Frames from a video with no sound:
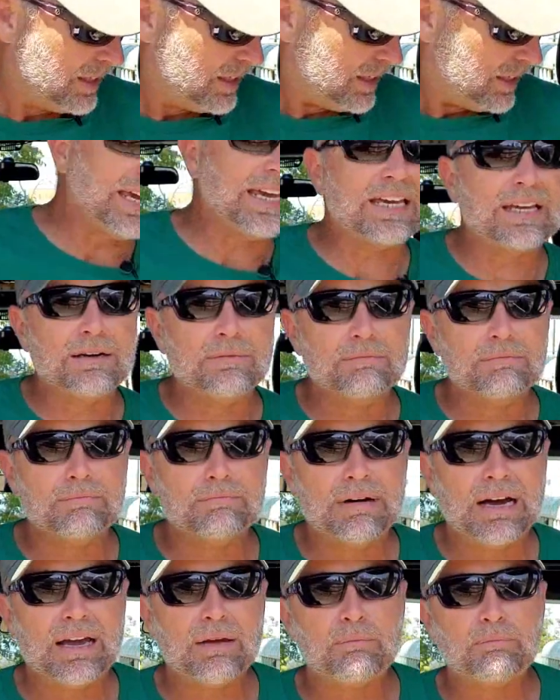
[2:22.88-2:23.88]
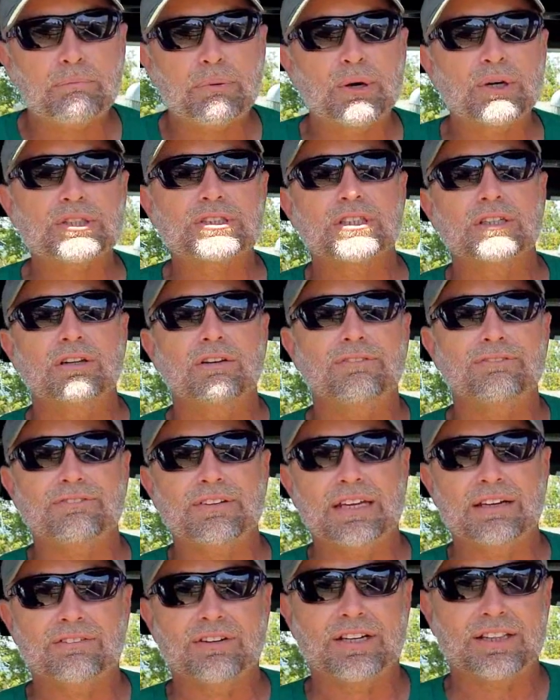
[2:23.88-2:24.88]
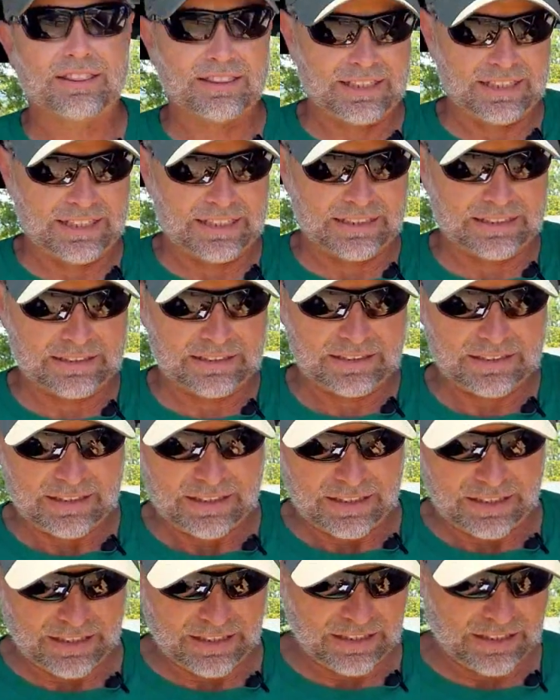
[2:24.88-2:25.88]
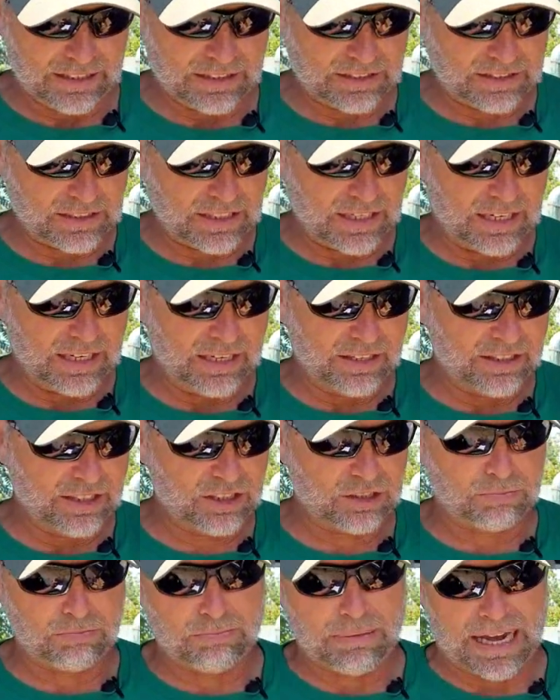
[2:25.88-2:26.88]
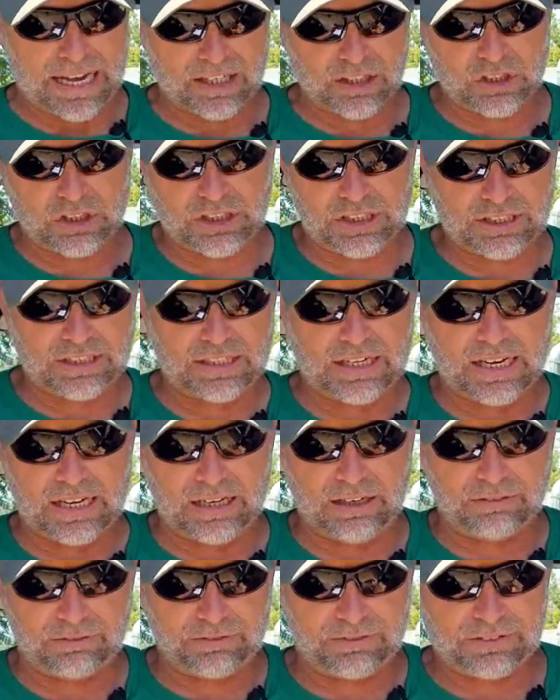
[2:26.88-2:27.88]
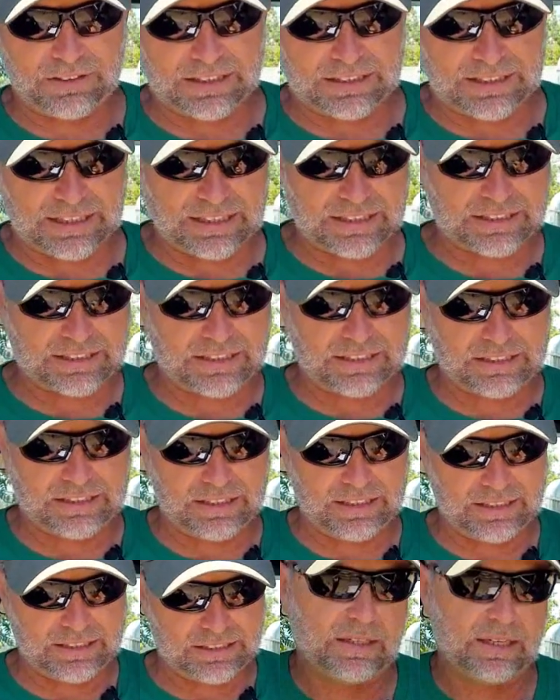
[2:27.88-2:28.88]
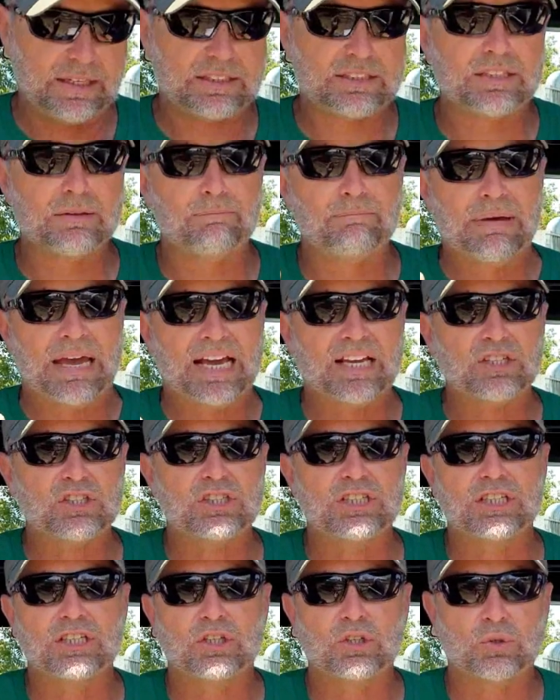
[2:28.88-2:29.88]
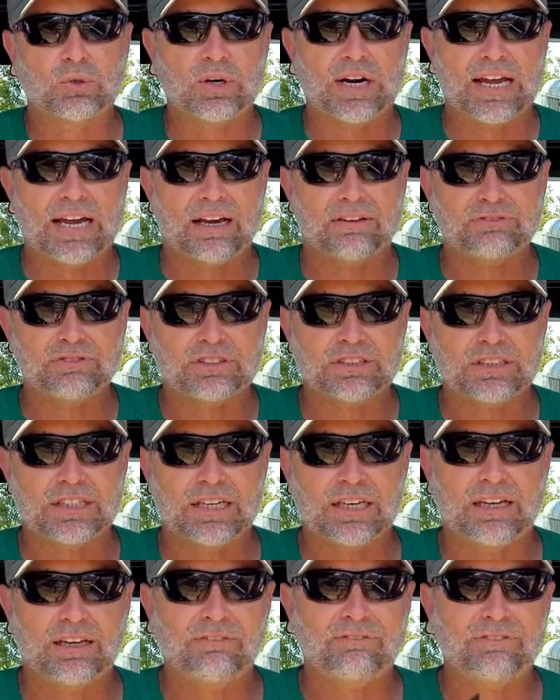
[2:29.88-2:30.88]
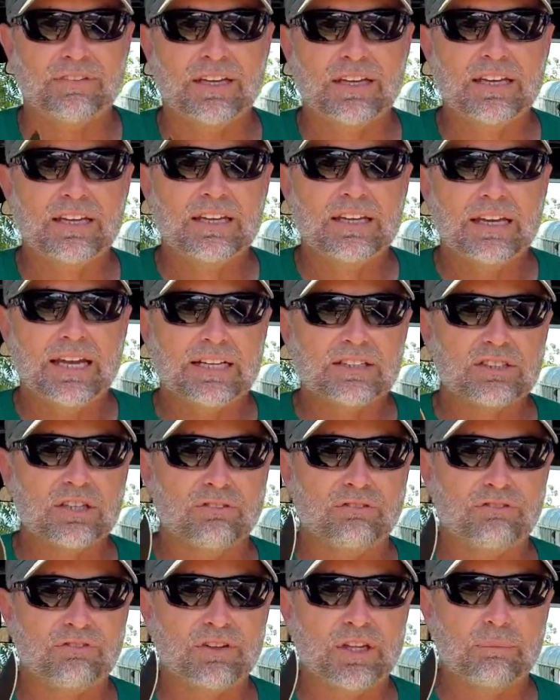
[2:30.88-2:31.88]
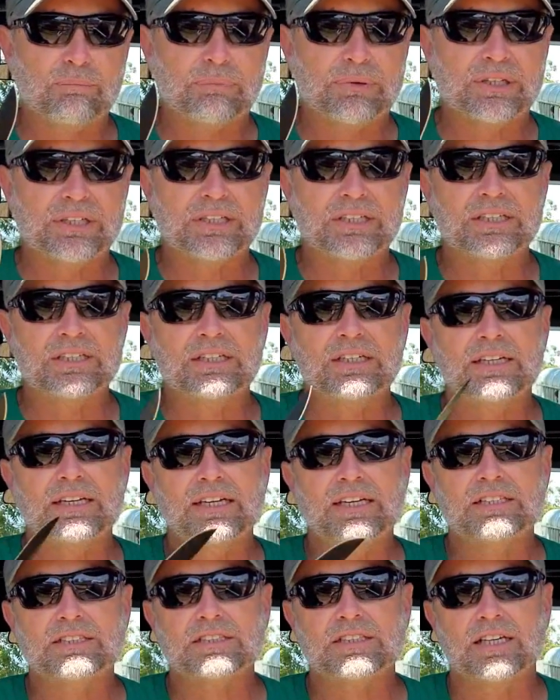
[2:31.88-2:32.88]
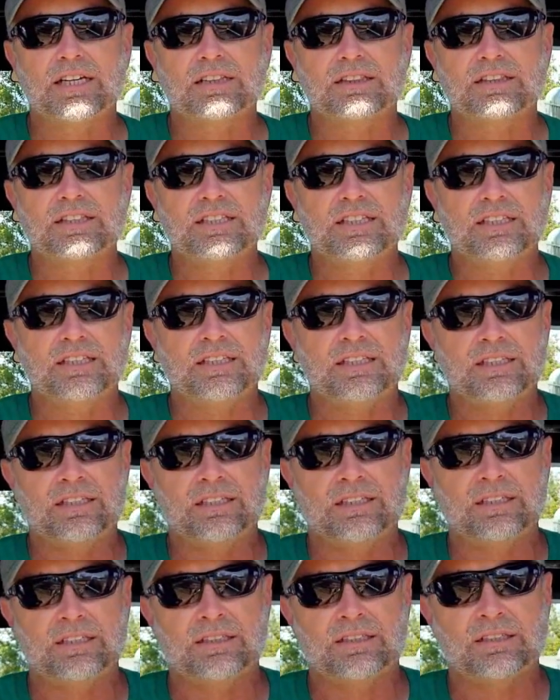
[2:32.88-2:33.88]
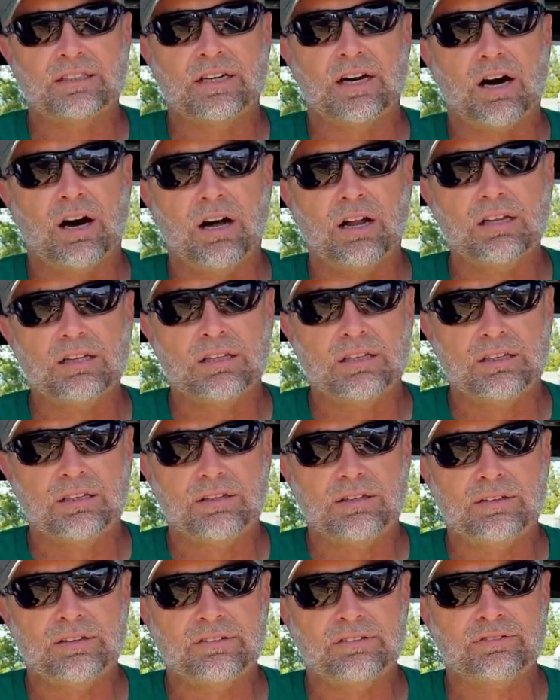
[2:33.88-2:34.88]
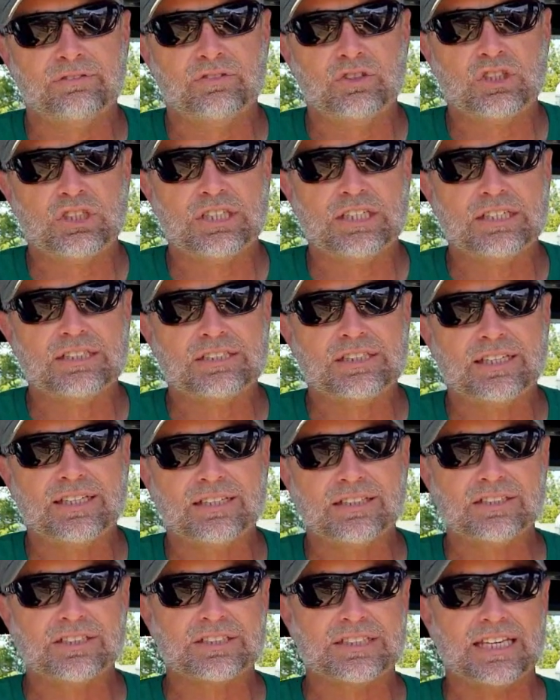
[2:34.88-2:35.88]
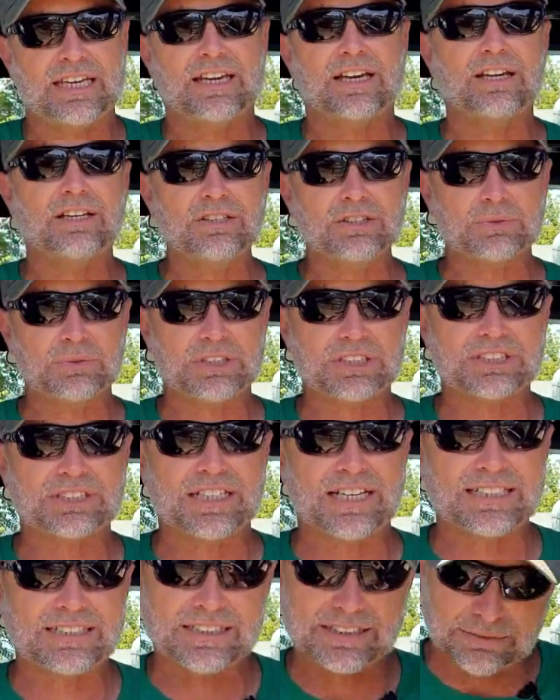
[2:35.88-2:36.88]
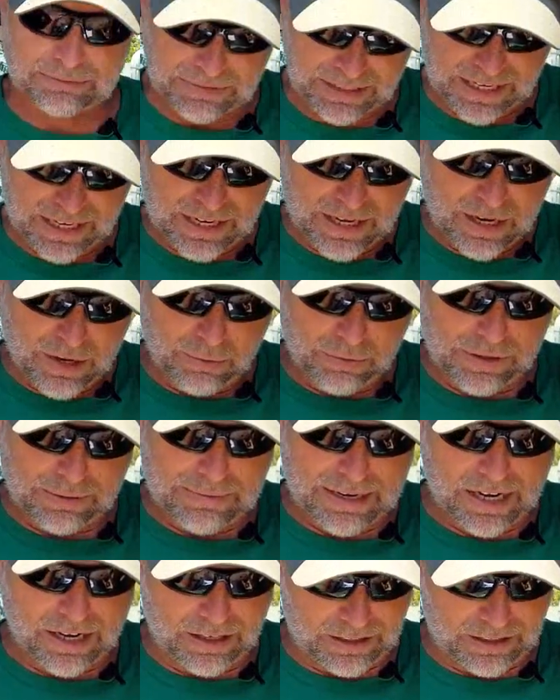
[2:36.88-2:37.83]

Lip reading: And my personal favorite thing is this Bastion knife that they sent us. It's the Bastion craft knife. It's a flipper. It's got the olive G10 scales, which is nice because I'm wearing my olive